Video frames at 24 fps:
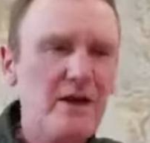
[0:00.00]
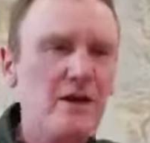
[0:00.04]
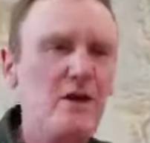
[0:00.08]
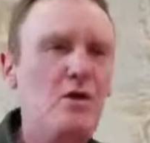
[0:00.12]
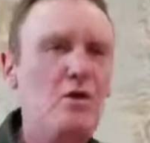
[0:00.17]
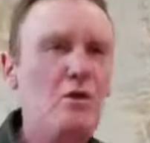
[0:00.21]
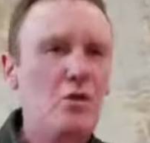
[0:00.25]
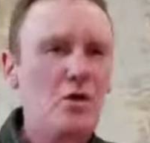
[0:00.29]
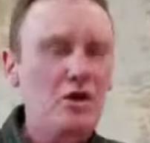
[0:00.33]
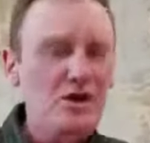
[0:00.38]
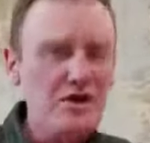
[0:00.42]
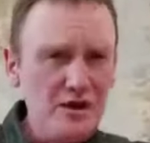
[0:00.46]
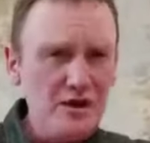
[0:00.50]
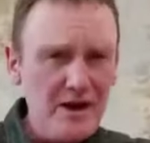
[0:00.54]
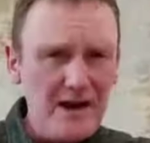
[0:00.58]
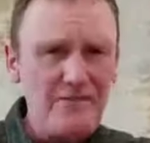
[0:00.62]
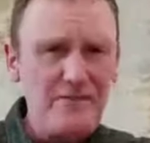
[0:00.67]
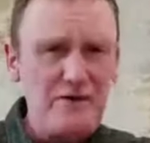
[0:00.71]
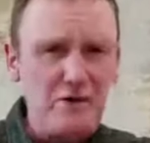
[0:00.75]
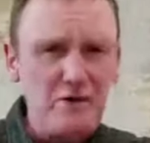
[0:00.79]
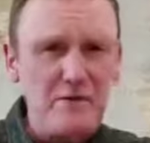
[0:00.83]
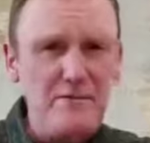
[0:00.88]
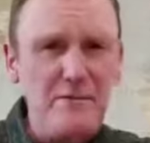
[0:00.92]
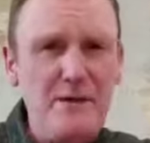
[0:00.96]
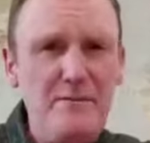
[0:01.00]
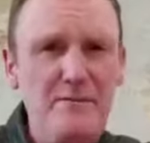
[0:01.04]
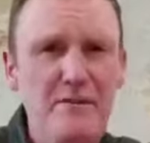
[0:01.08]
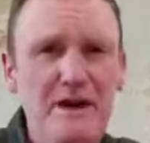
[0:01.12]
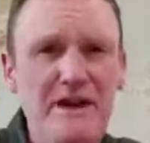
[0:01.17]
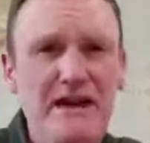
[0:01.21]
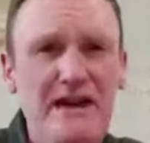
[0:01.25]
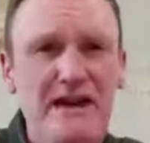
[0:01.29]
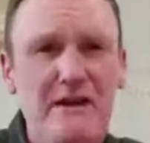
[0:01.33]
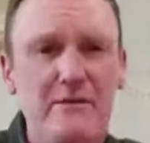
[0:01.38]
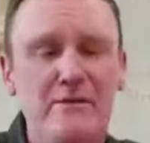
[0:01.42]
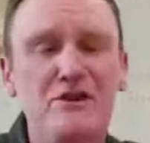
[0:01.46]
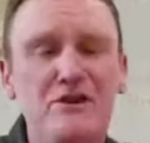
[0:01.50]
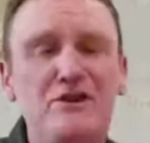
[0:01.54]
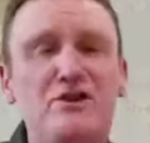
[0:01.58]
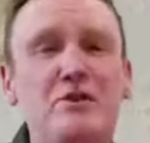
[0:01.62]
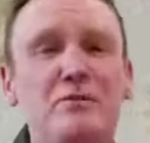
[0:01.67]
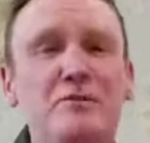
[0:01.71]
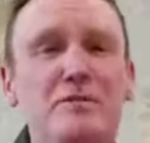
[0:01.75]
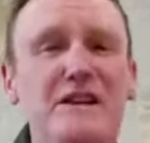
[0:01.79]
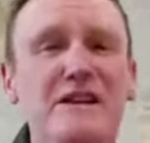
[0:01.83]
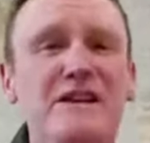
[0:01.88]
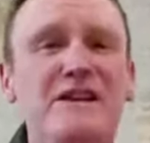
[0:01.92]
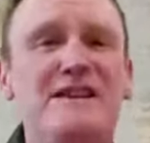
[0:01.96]
What you have to remember here is
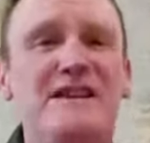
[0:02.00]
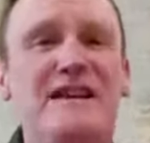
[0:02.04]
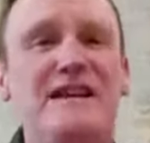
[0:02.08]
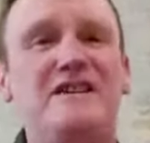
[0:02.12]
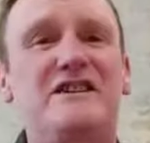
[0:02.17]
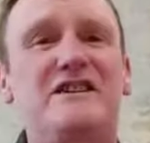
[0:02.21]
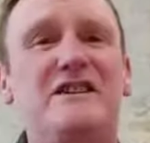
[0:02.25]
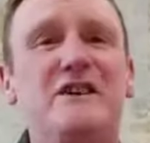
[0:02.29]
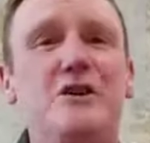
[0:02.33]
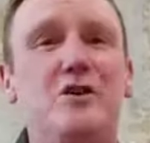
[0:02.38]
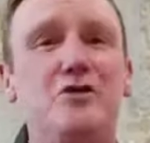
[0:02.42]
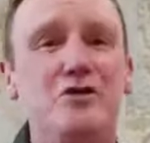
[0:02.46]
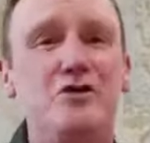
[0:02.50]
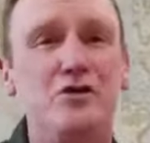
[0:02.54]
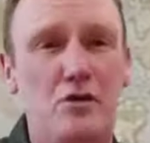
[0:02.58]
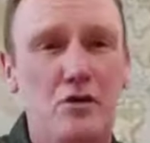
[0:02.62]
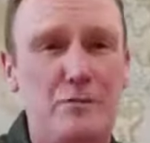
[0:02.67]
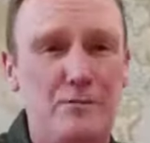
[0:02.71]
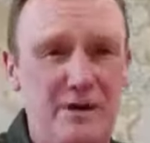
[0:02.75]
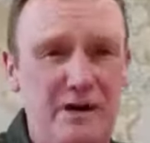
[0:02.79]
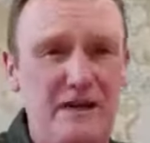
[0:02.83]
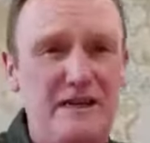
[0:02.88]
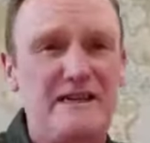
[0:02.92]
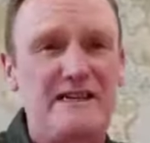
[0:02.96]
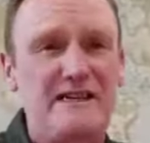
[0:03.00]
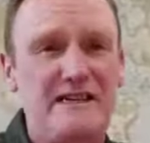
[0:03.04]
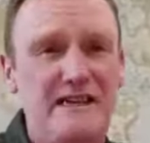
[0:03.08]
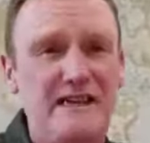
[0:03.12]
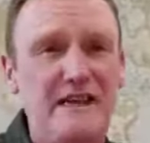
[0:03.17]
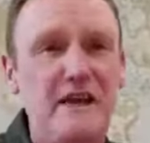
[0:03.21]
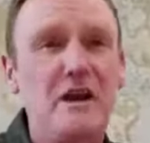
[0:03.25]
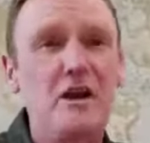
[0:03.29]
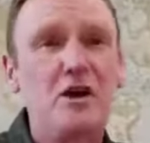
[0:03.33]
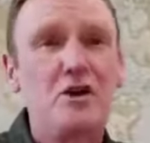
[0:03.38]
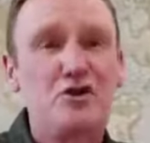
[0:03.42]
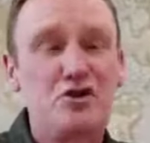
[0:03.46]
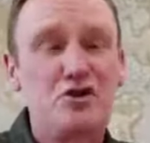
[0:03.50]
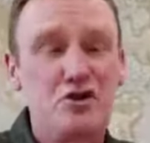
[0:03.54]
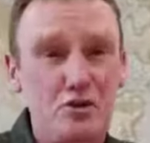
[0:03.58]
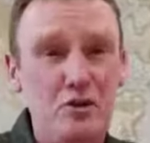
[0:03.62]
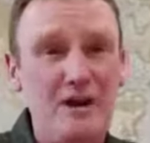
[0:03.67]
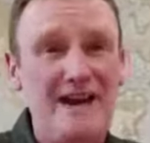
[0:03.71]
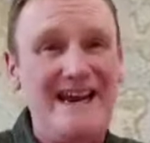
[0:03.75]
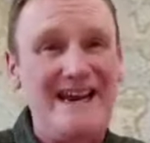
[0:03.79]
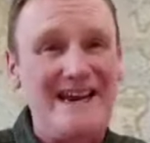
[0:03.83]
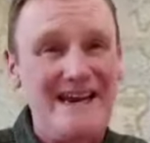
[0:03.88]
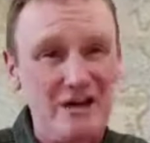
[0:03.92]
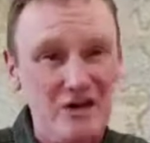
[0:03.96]
you're being tested on your ability
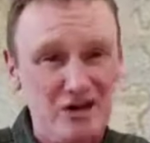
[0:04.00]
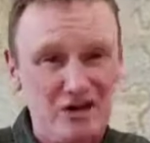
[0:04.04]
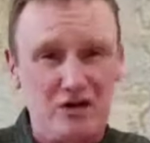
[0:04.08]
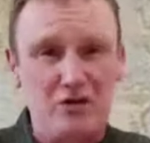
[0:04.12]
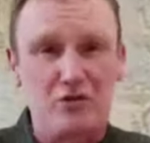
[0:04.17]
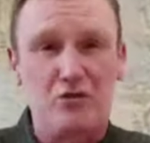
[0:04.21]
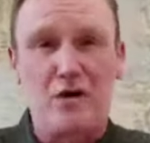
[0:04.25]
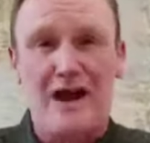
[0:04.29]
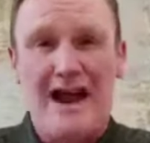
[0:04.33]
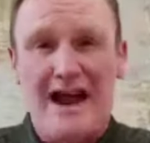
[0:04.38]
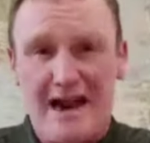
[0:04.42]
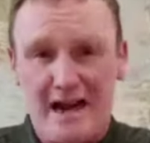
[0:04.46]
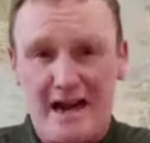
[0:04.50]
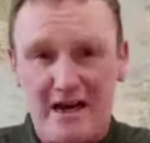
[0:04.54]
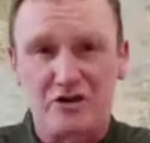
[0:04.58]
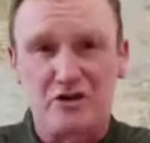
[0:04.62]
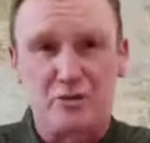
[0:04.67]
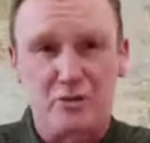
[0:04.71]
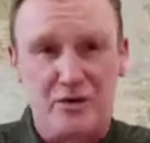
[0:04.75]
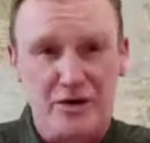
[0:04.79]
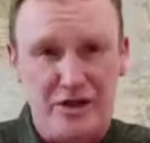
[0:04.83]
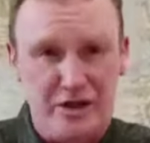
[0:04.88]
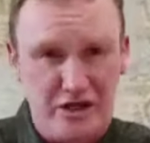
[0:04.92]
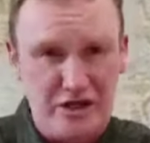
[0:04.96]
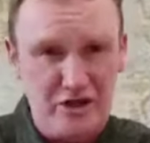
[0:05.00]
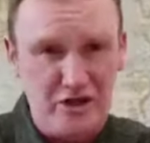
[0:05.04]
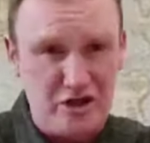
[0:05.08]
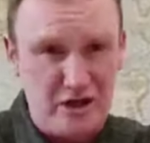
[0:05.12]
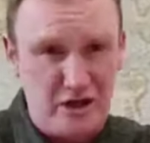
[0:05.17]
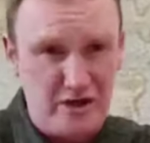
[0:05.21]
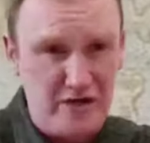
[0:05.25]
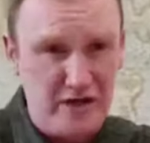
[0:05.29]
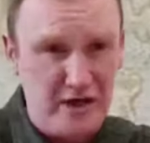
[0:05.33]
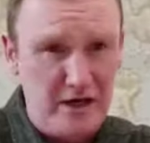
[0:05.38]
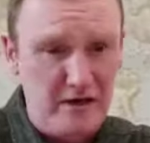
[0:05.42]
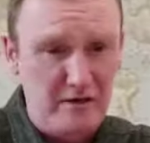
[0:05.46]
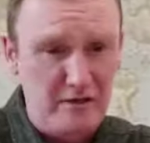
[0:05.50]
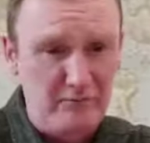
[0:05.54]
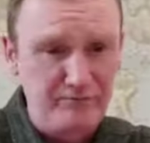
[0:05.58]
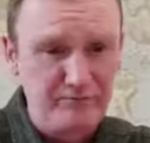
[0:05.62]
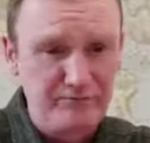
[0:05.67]
to interact with each other.